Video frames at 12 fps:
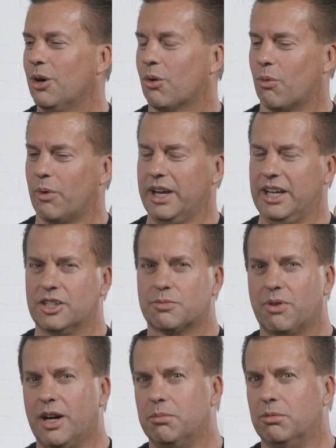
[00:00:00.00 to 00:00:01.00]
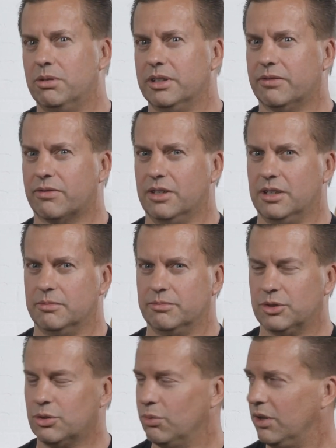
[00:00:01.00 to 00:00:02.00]
range probably
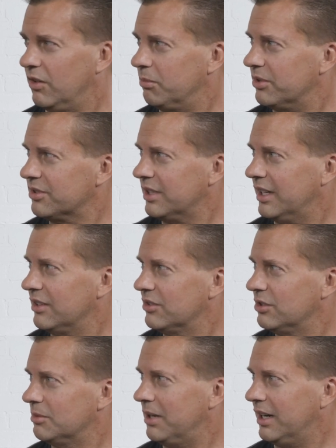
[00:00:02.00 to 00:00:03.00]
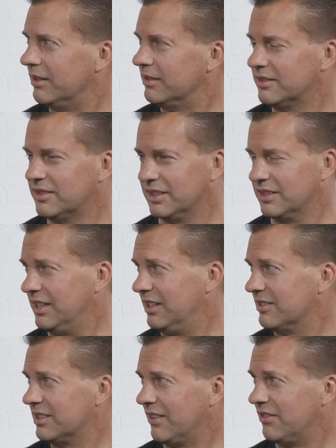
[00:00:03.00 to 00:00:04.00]
from 12% to about 16 or
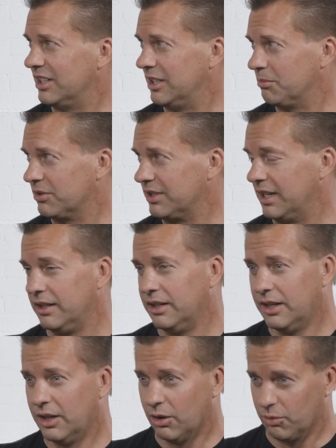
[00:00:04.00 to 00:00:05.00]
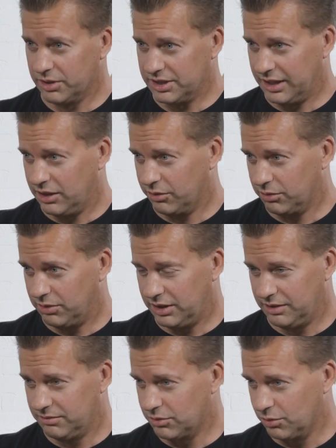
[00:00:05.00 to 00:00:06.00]
17%, which I go
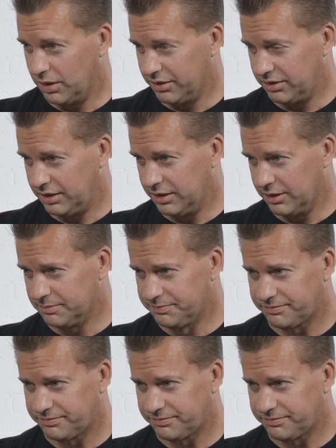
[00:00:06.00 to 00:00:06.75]
throughout the year.